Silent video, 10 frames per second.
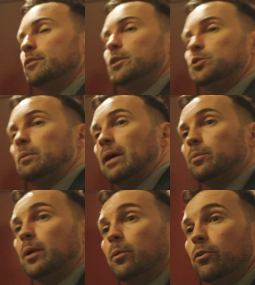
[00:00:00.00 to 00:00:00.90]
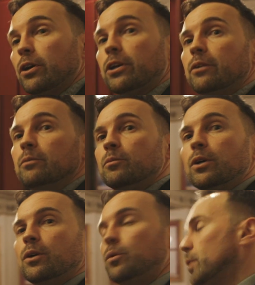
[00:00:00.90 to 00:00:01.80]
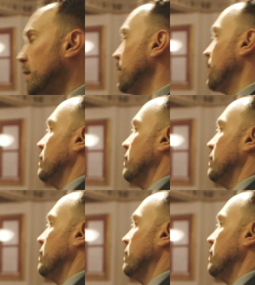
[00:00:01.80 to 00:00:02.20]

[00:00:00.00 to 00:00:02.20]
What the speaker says: which when we had We Will Rock You, we